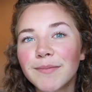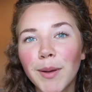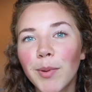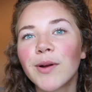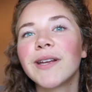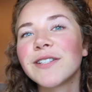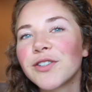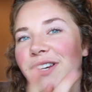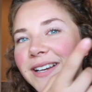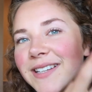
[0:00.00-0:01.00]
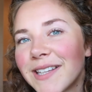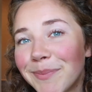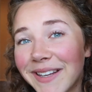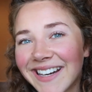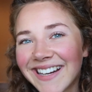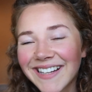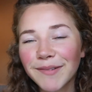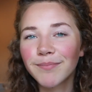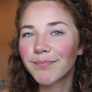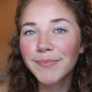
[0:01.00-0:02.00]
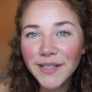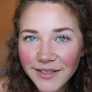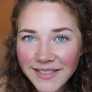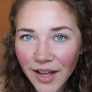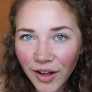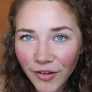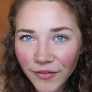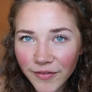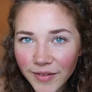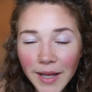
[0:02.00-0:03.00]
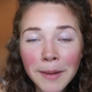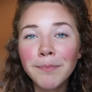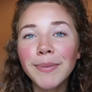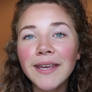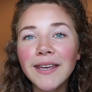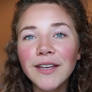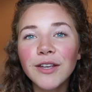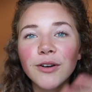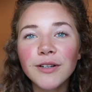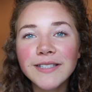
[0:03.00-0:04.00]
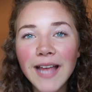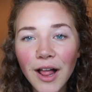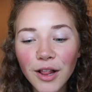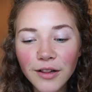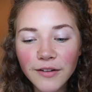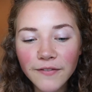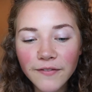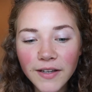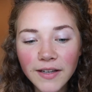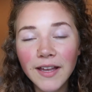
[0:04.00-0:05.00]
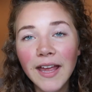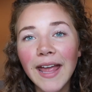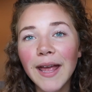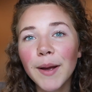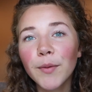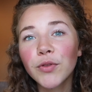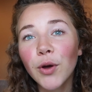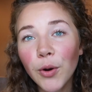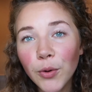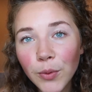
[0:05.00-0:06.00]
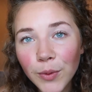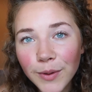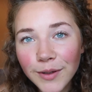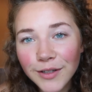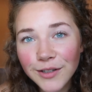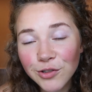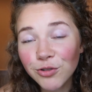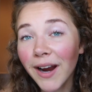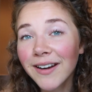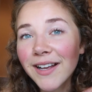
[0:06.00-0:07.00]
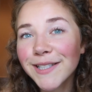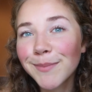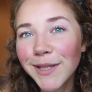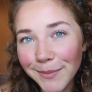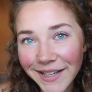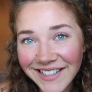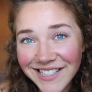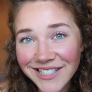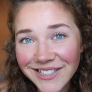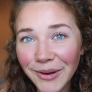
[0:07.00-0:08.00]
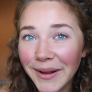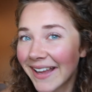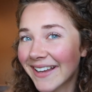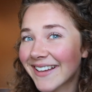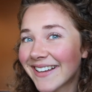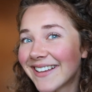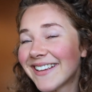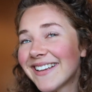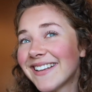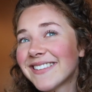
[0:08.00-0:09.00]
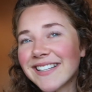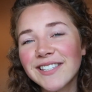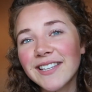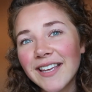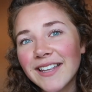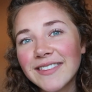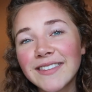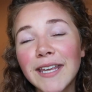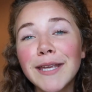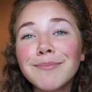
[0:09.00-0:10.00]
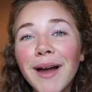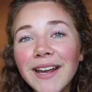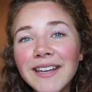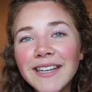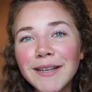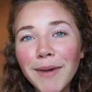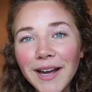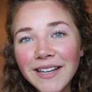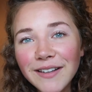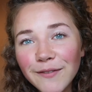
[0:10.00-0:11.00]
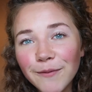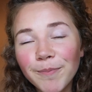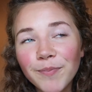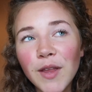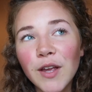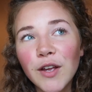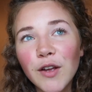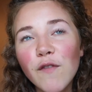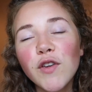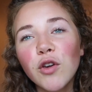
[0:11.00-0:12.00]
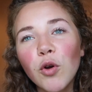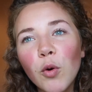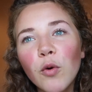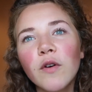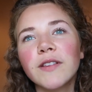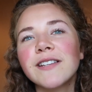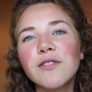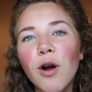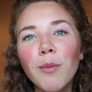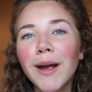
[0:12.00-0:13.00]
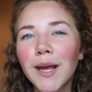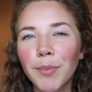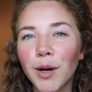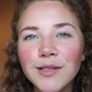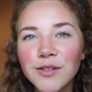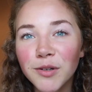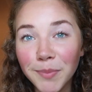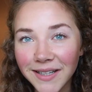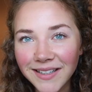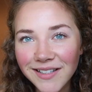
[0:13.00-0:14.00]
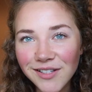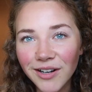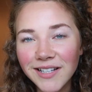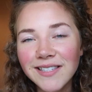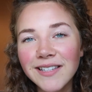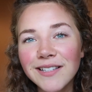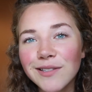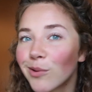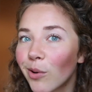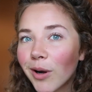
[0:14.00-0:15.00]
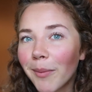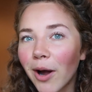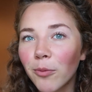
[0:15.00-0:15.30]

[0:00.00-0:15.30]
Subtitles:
maybe I'll interject it at the beginning. Be yourself. Be yourself. Though, try not to be a bitch, okay? That's in my view. These are all my personal opinions, honestly, so don't come